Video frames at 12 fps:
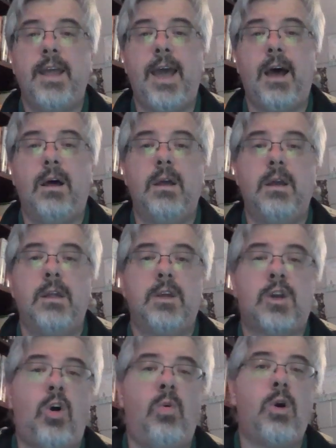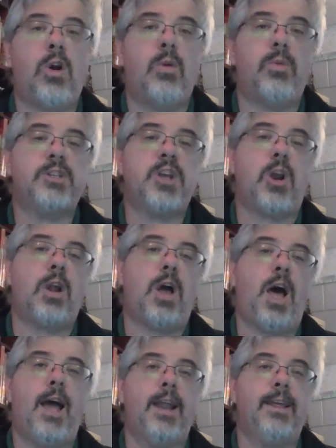Now, the Cold War would turn
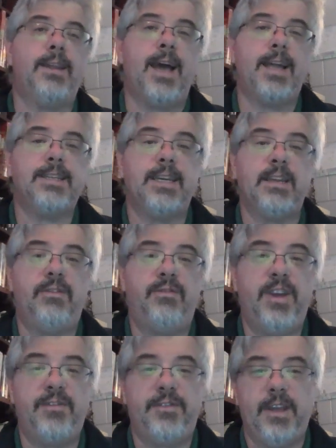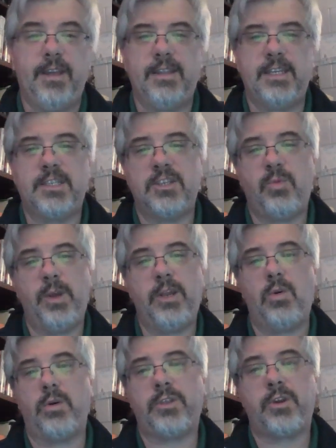hot in 1950. This is
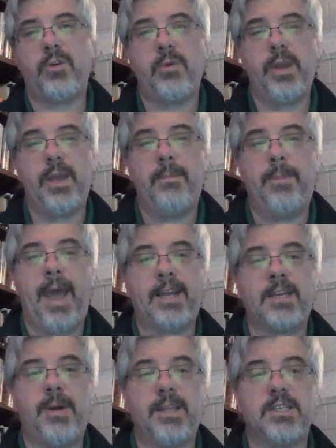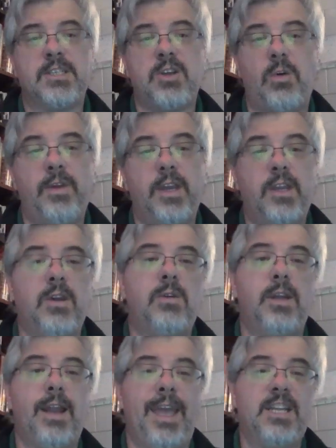when North Korea, backed by the Soviet
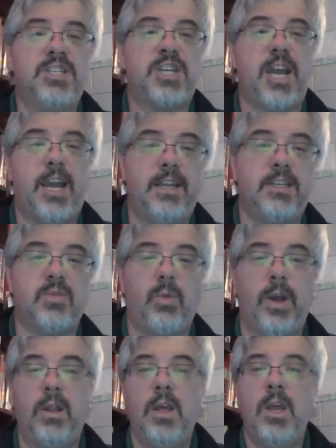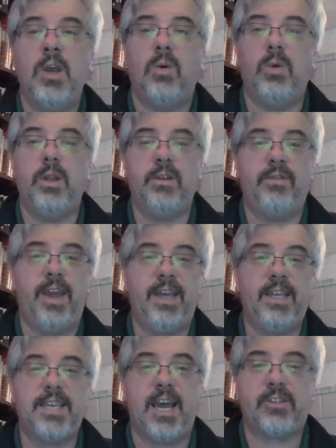Union and China as well, will
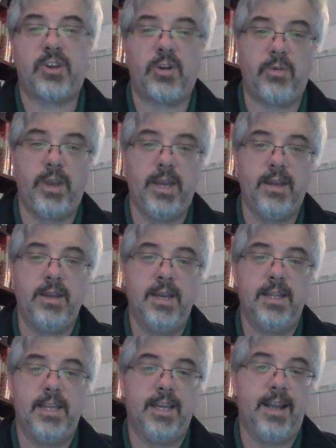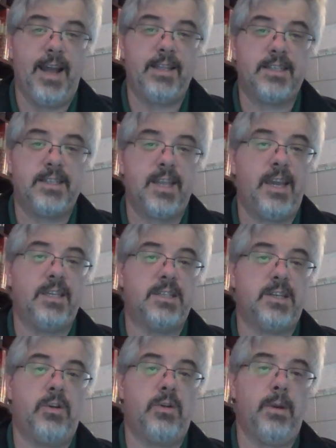invade South Korea. The United
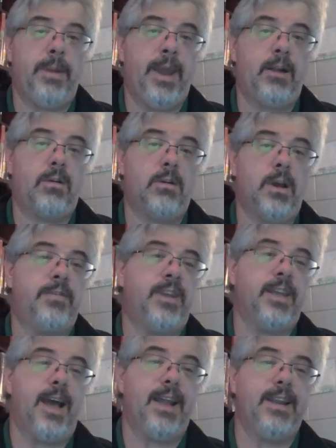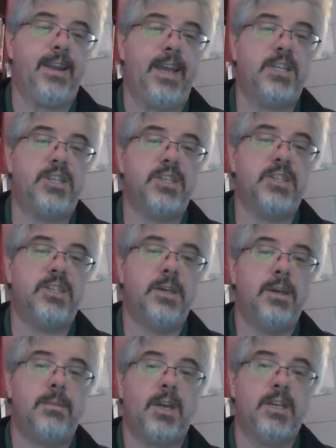States, under a banner of the United Nations,
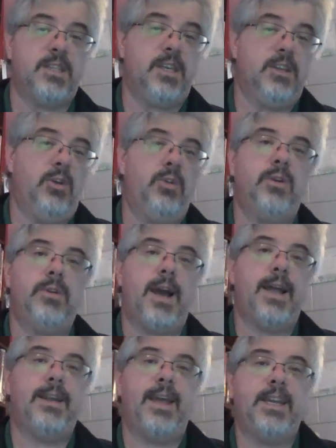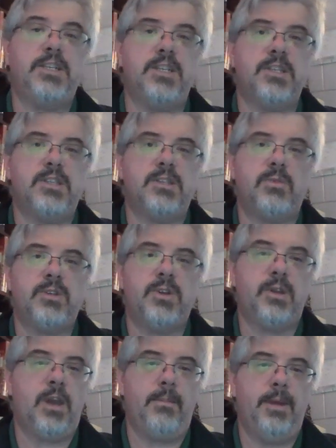because the new United Nations, which
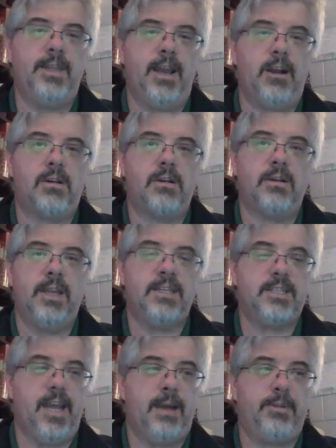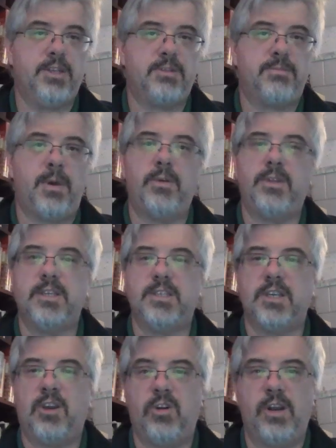had come in there, it established both the
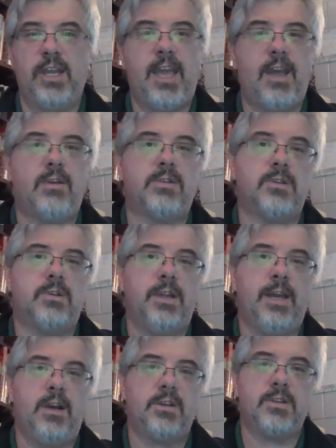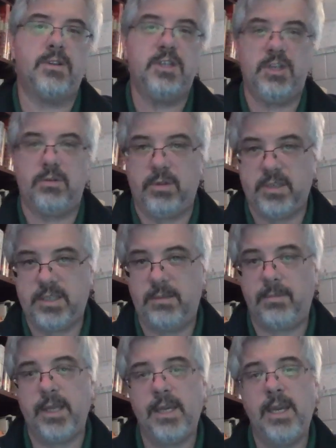Security Council and also the General
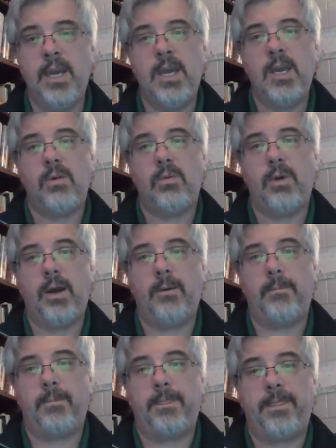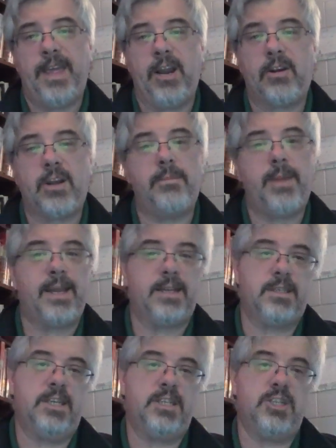Assembly. Well, they're going to make
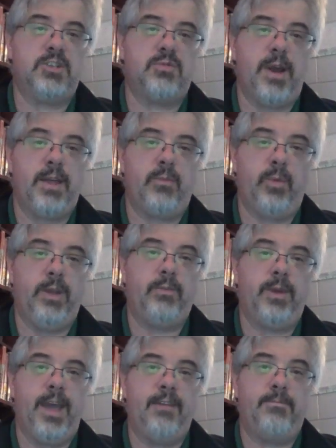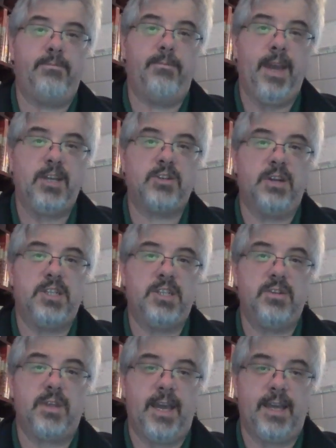decisions when we have major
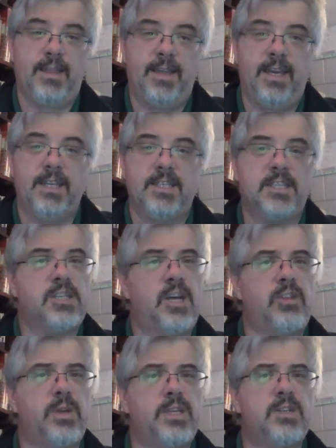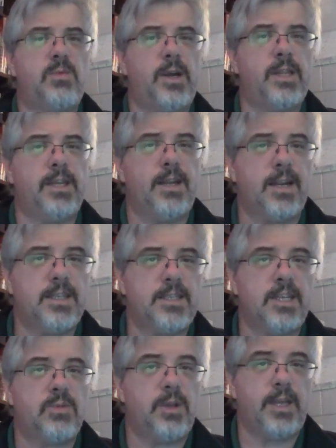issues like this. It's another reason why the United
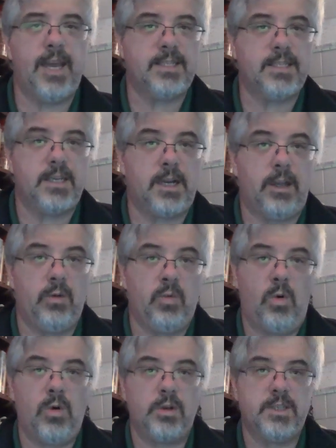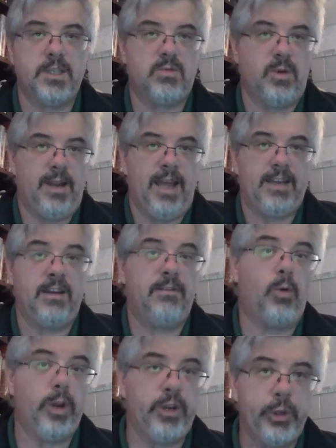States really hasn't declared war since,
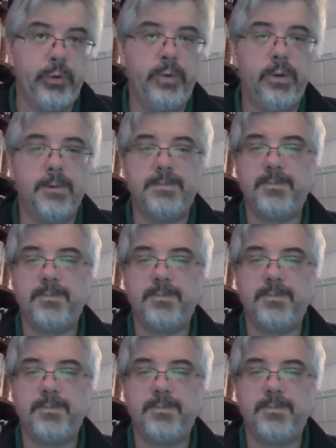1942?